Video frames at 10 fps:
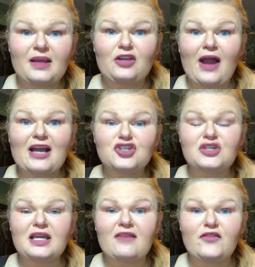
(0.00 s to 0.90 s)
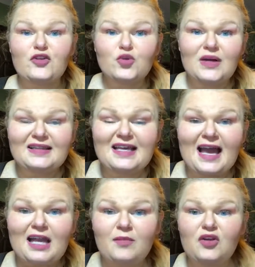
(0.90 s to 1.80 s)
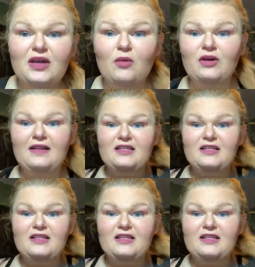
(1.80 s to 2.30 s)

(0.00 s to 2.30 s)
And you actually, if you join the Academy, you get one of